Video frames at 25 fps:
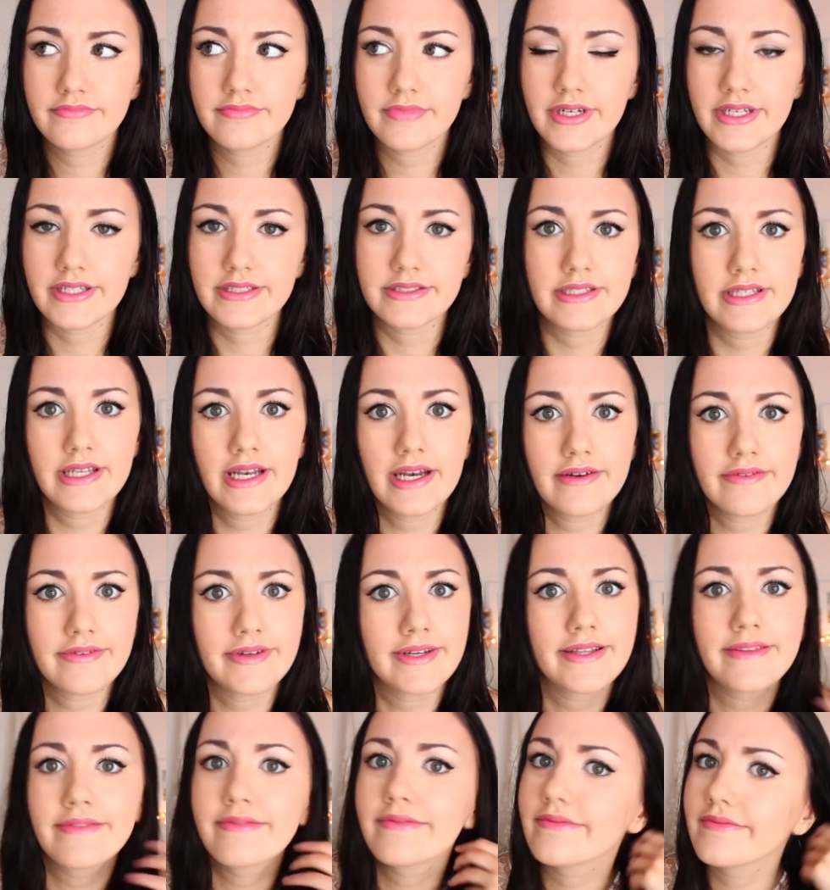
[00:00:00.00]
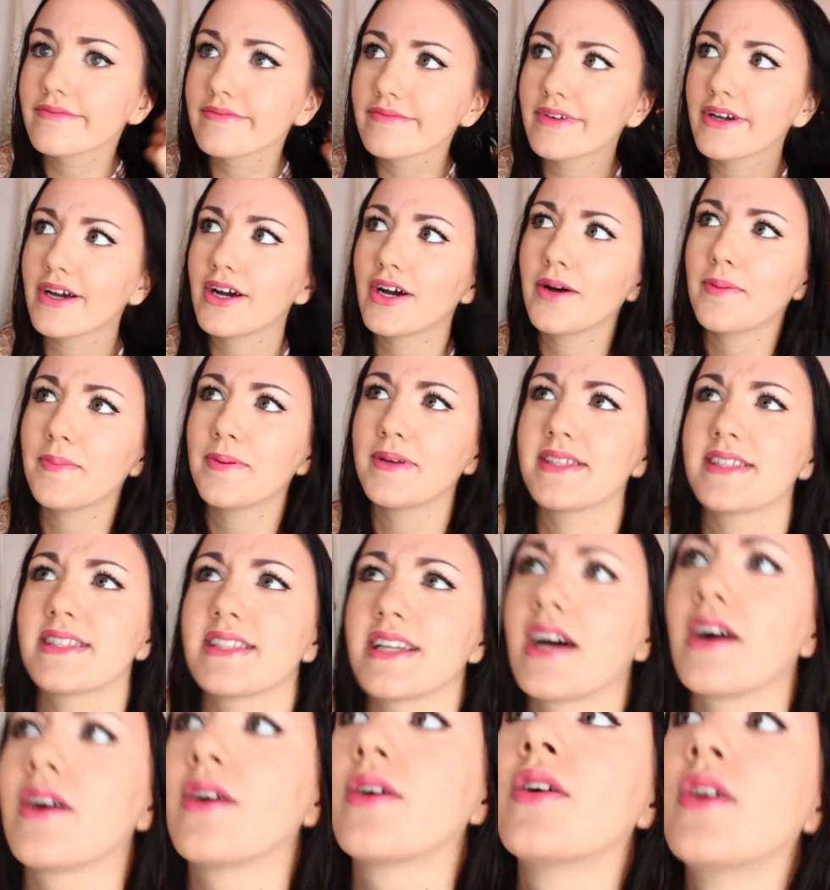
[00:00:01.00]
what is it? Every, oh,
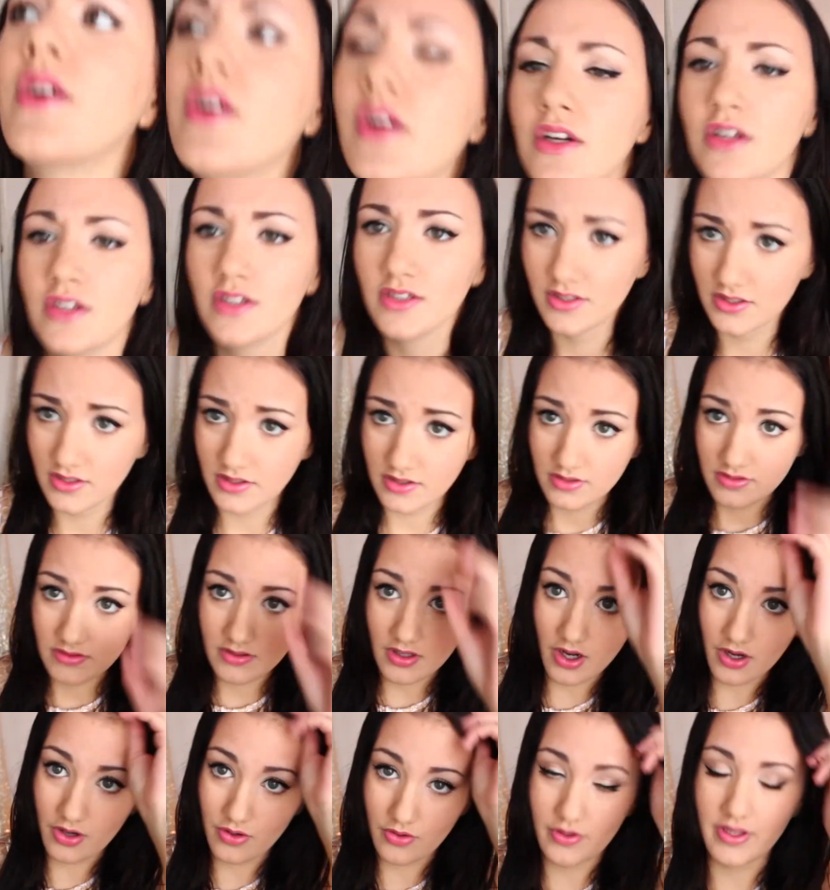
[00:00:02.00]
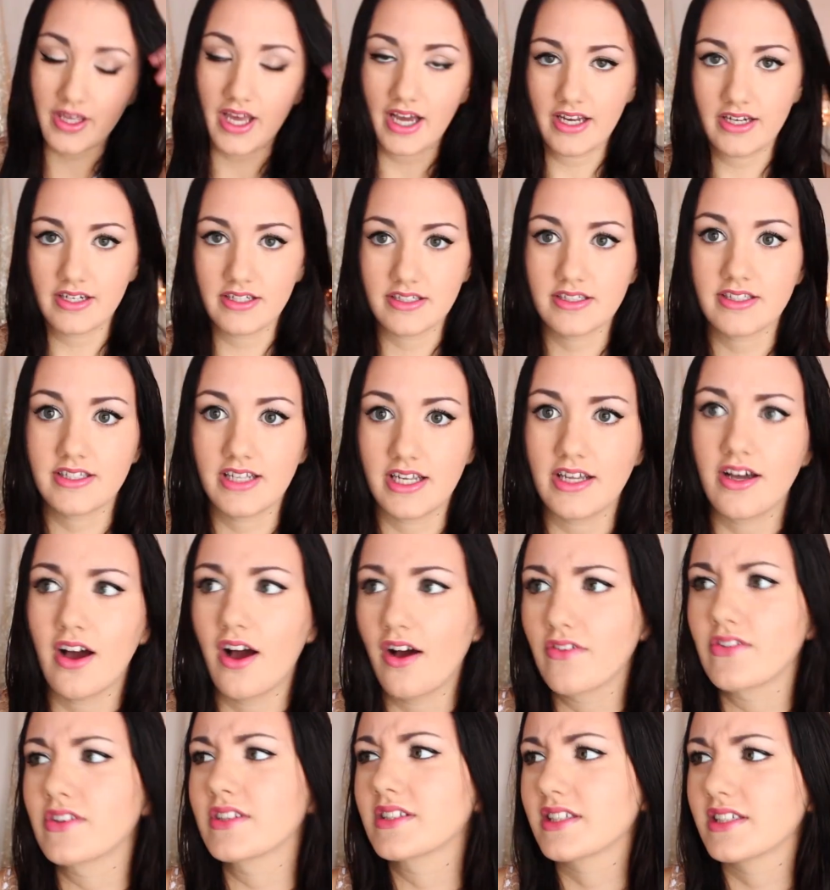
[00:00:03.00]
pissed out. Oh yeah, just
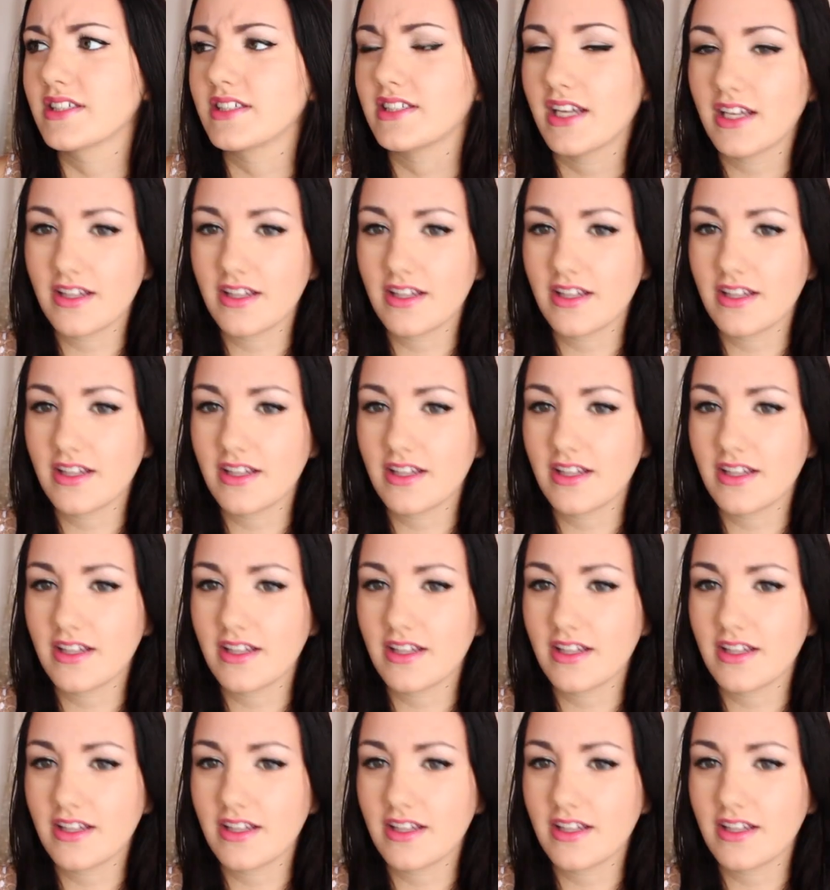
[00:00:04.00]
obviously